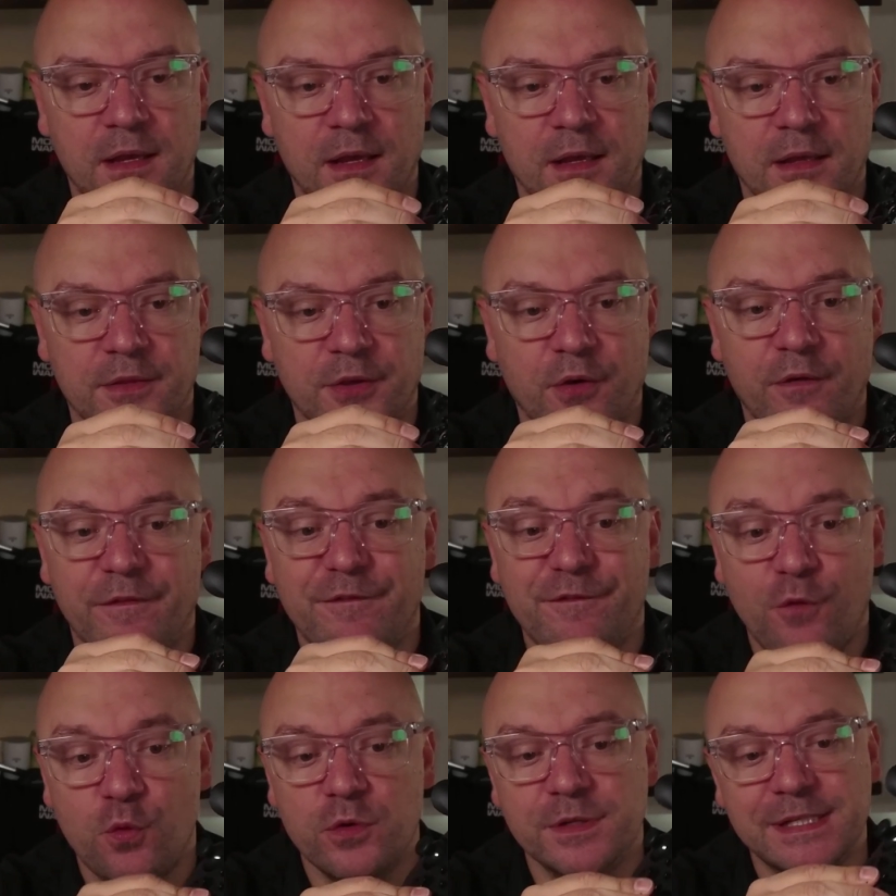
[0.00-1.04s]
There are
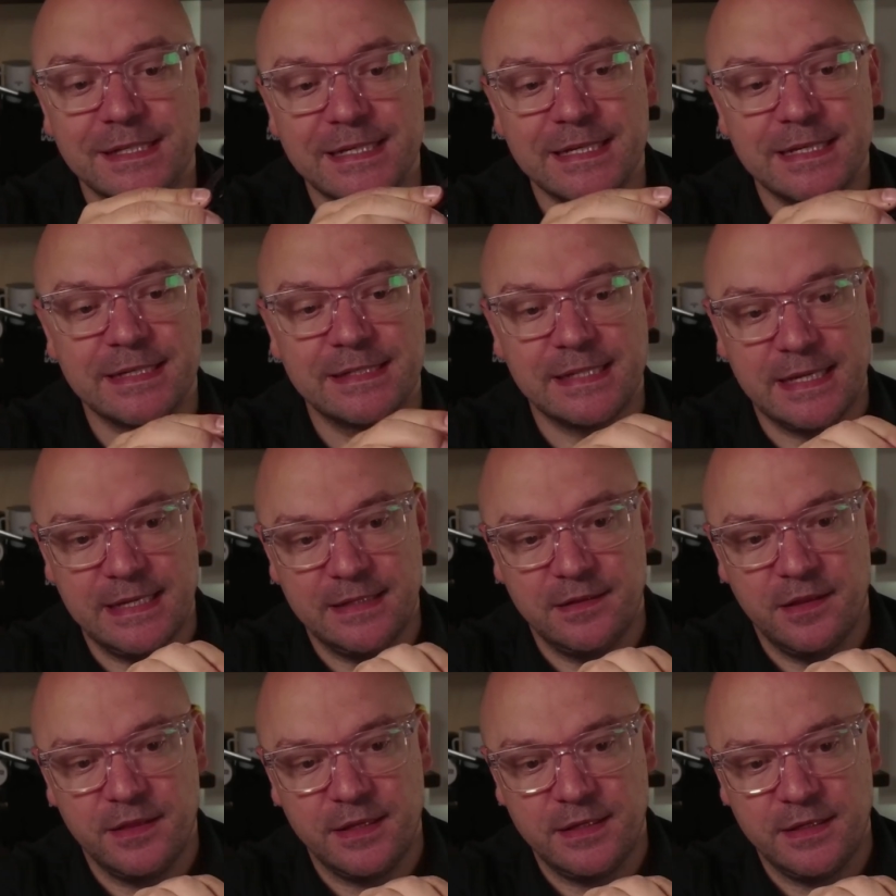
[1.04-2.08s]
4 sticks in
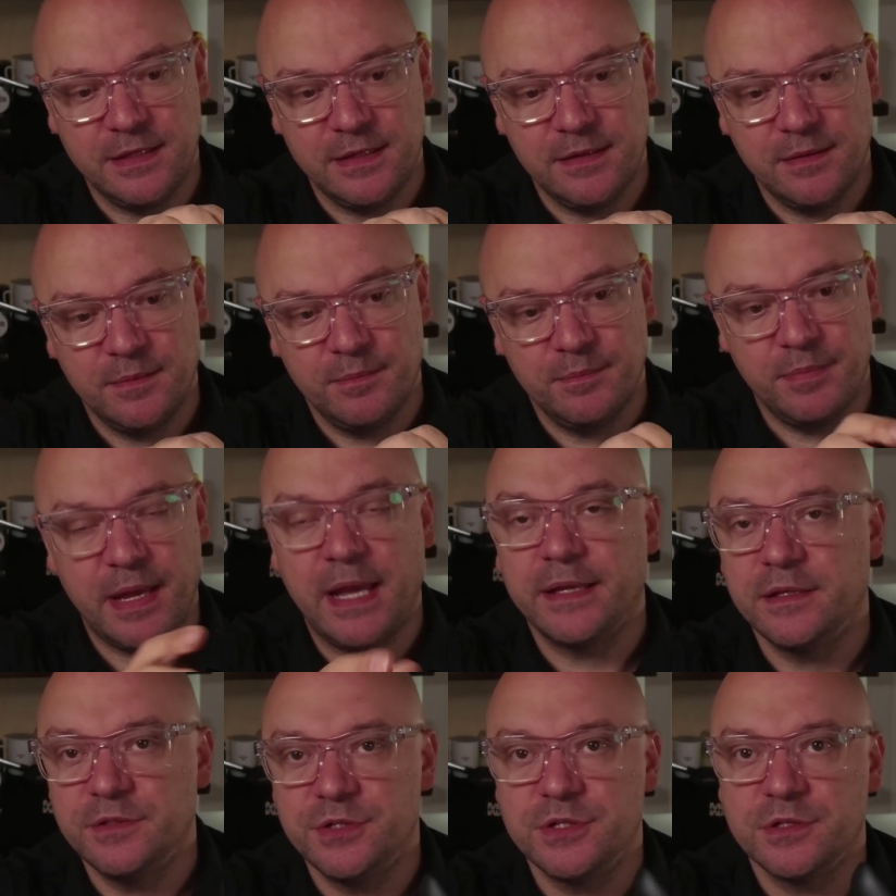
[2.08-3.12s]
the
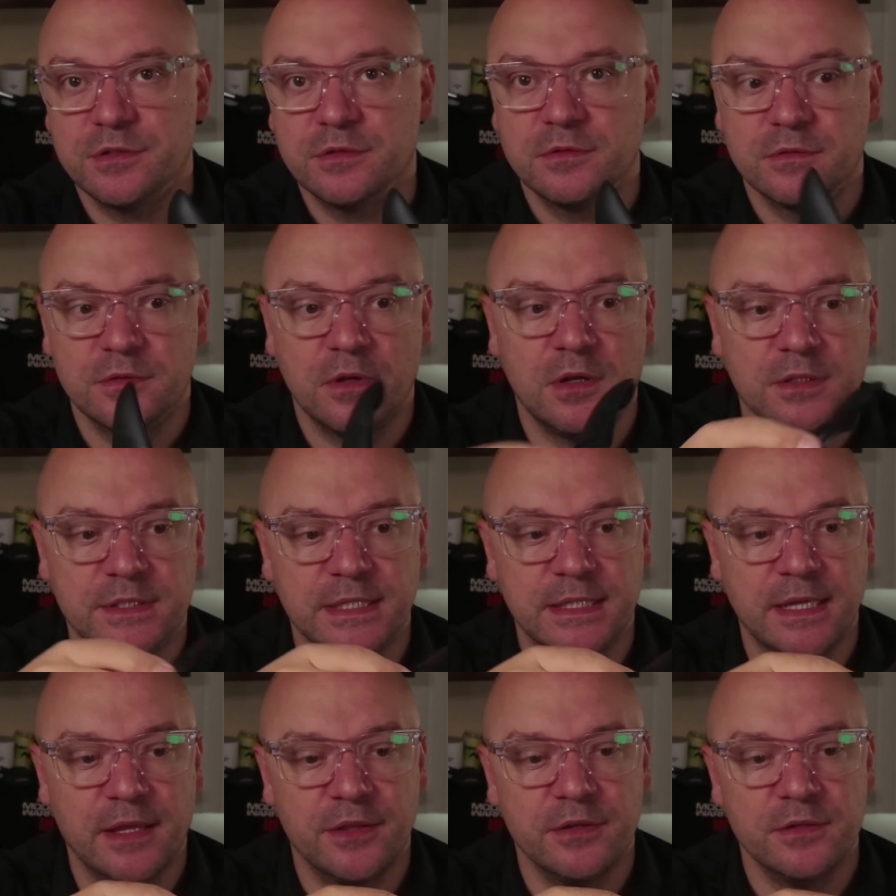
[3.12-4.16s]
package
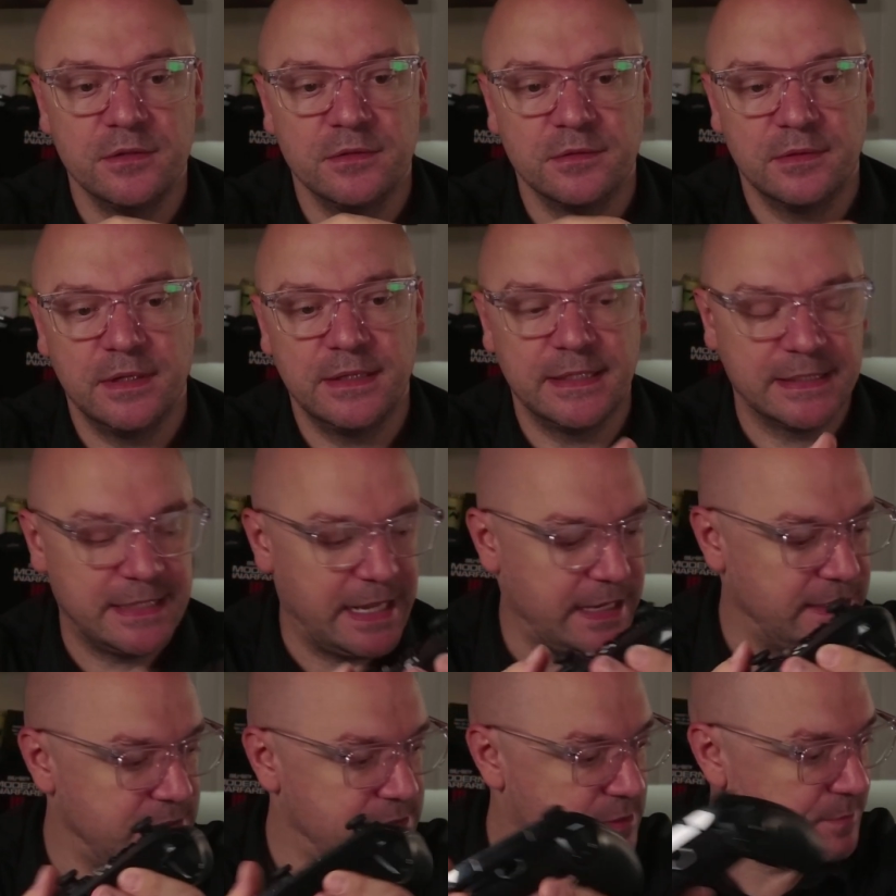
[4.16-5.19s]
altogether in the
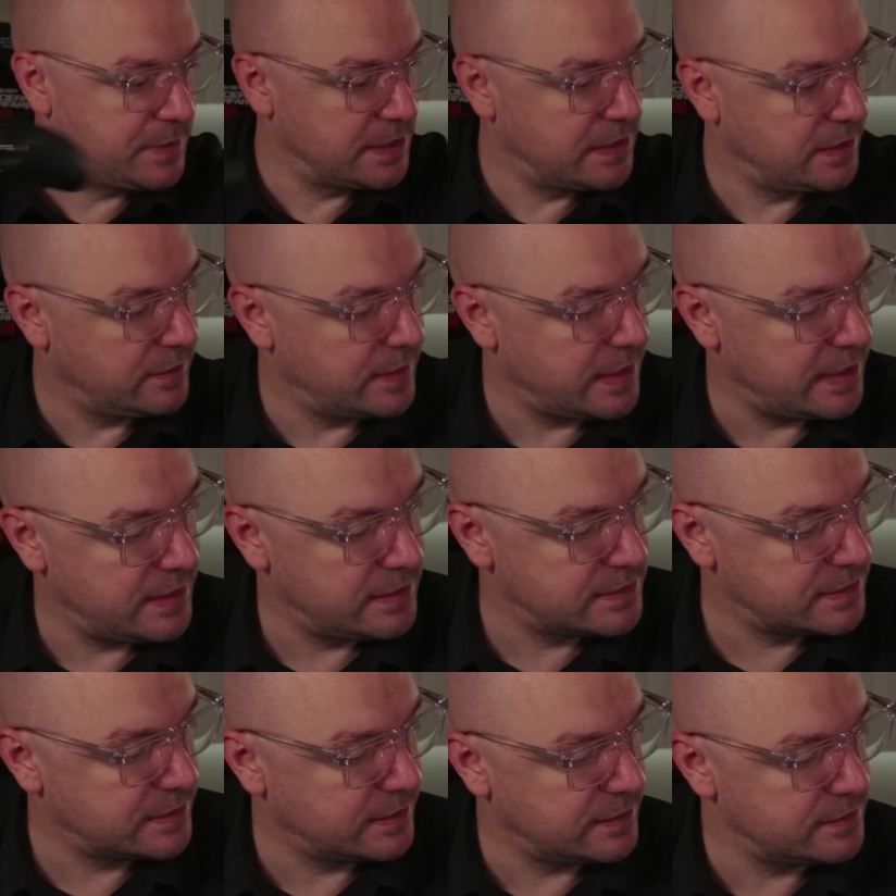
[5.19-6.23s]
case. Speaking of
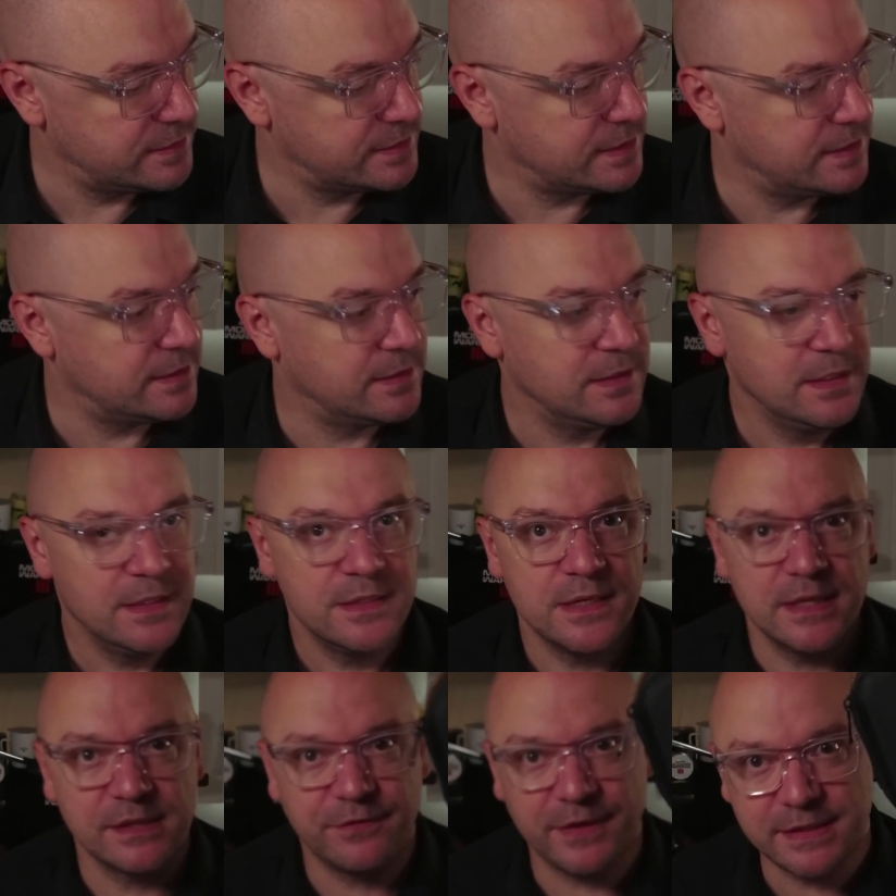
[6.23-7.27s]
that, there's a
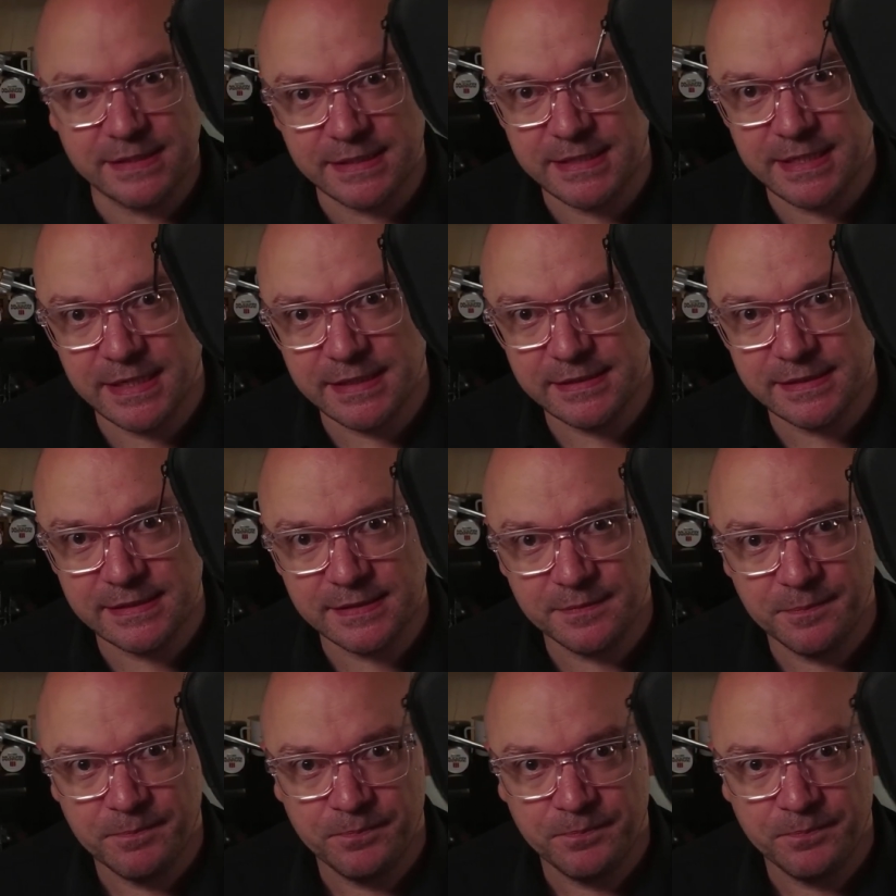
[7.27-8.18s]
nice fancy case.